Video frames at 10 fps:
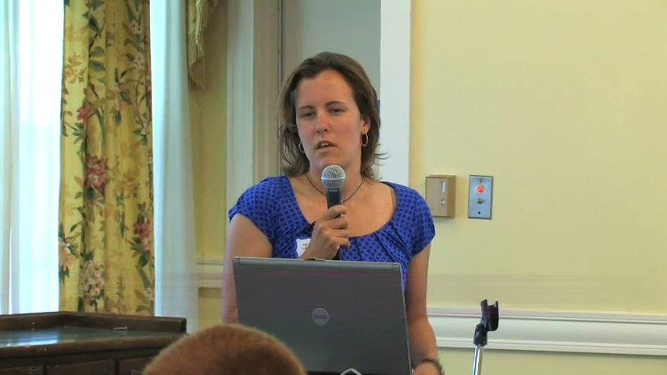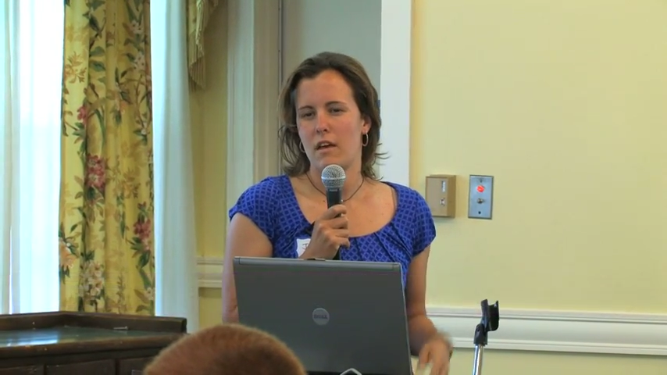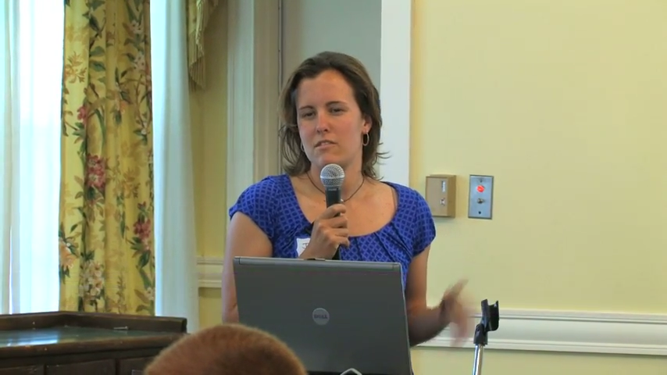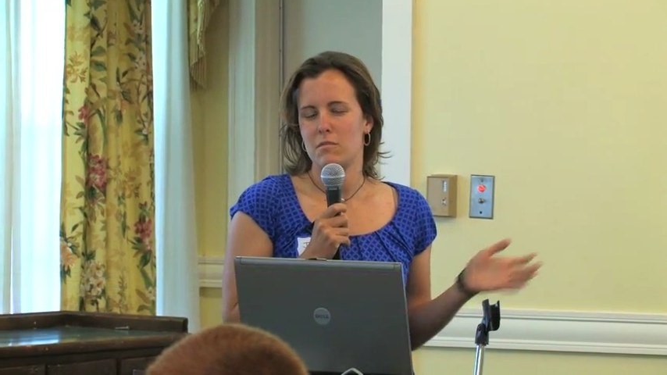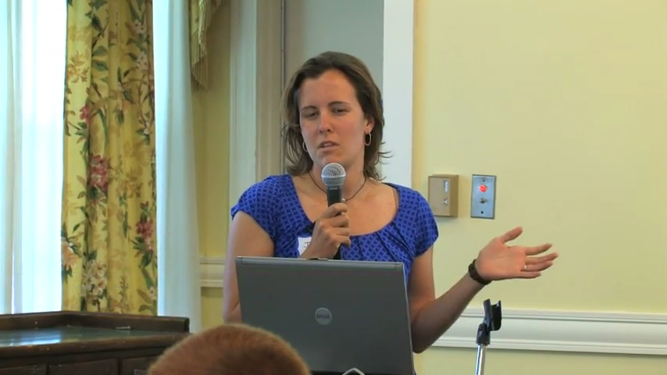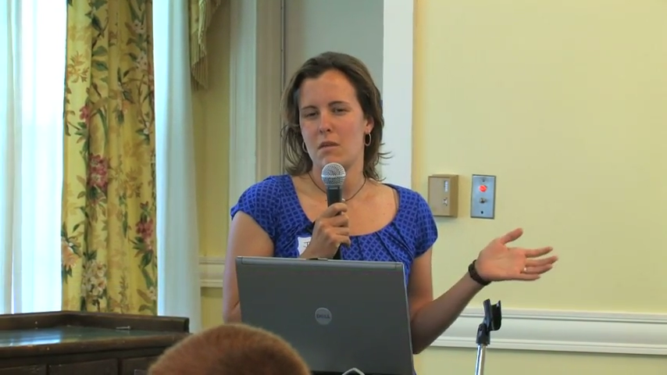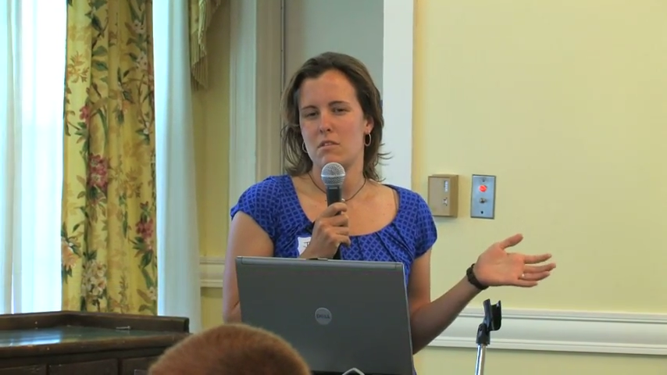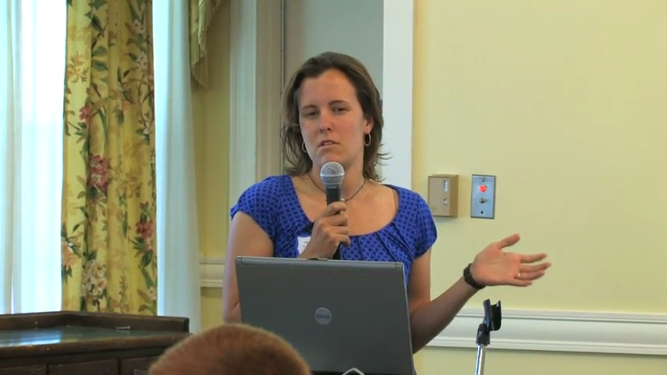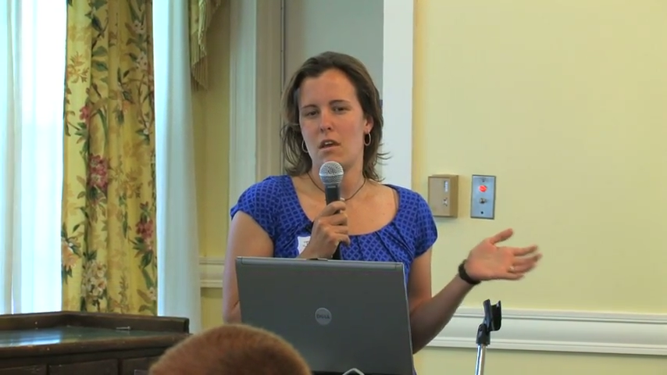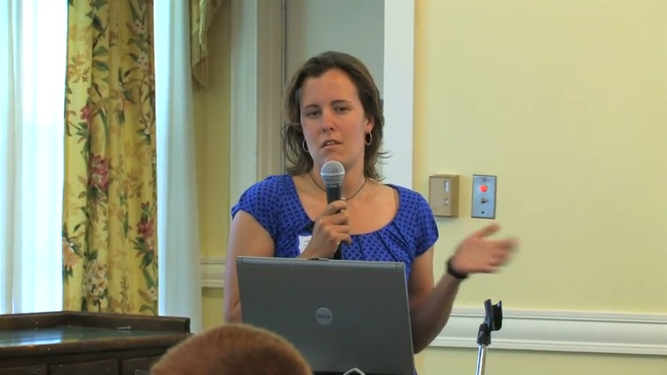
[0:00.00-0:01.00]
I sometimes
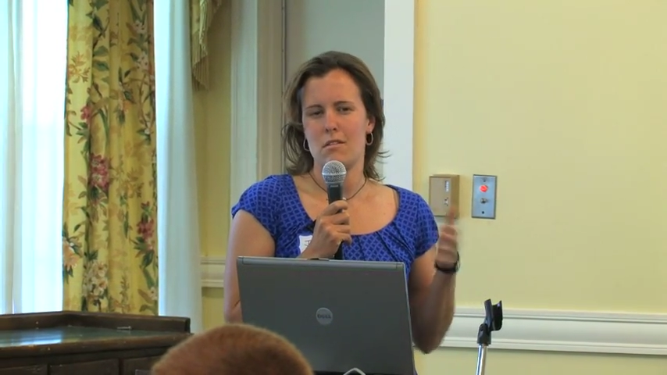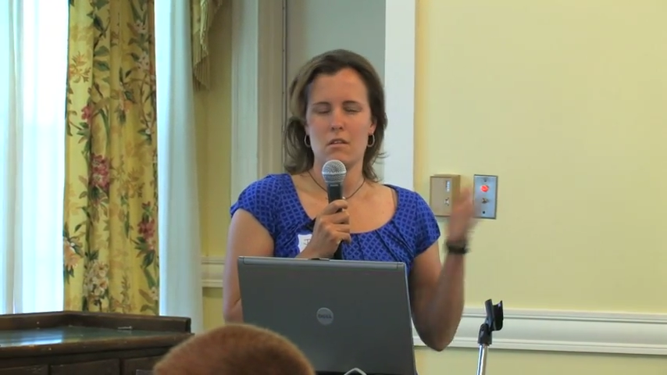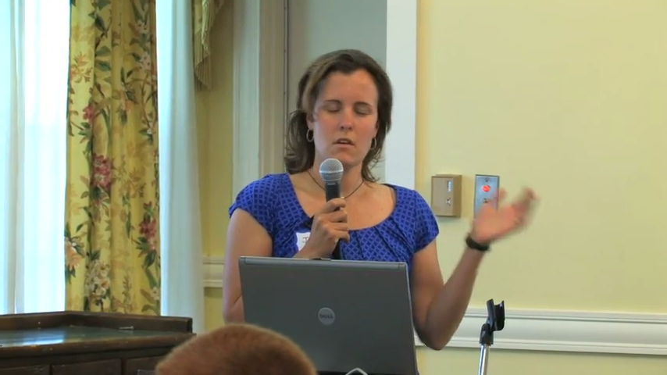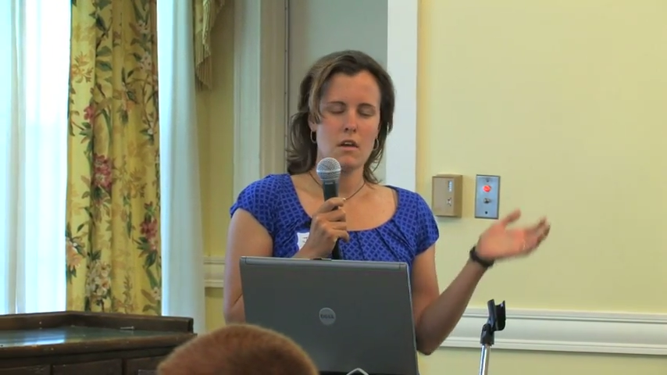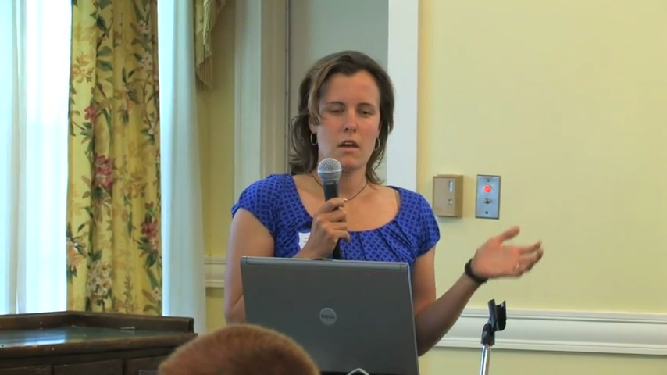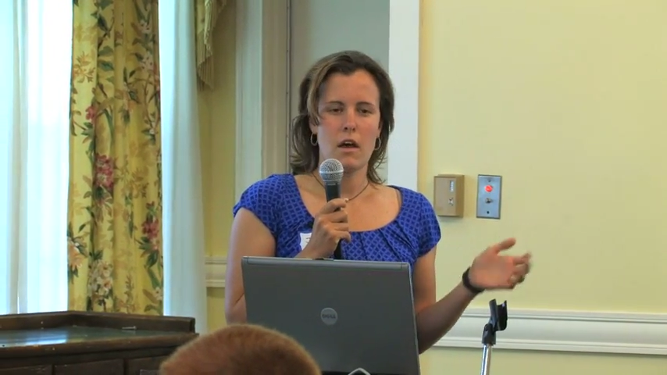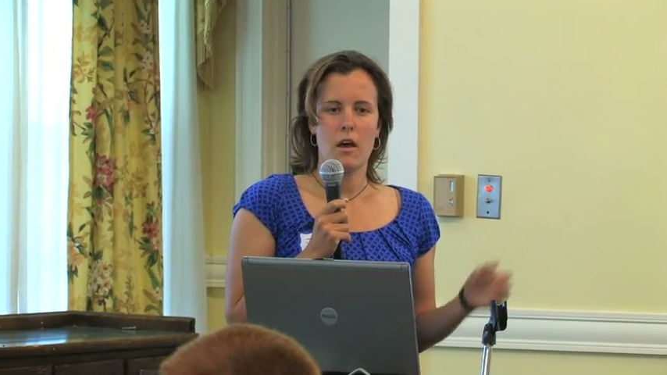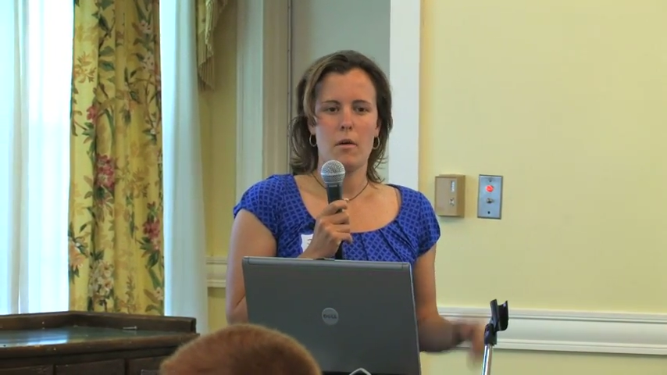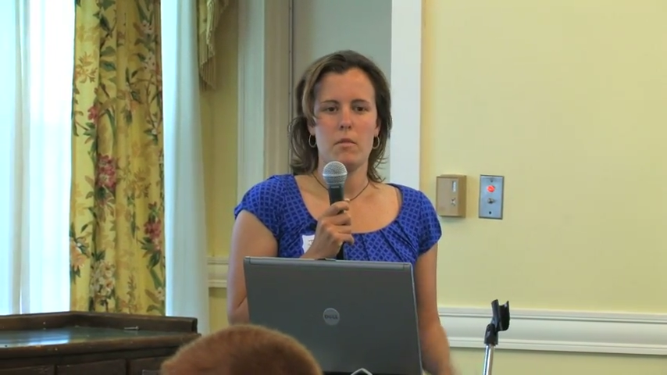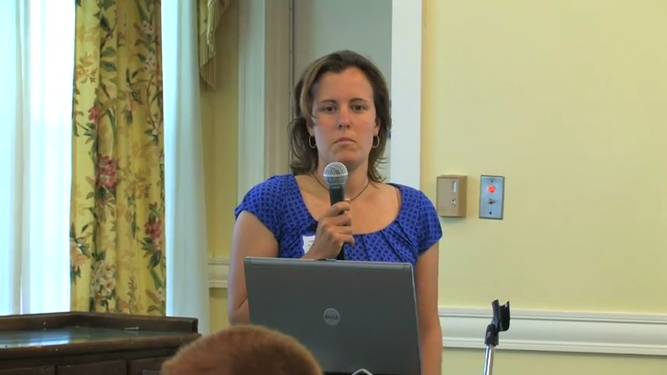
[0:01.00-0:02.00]
attend the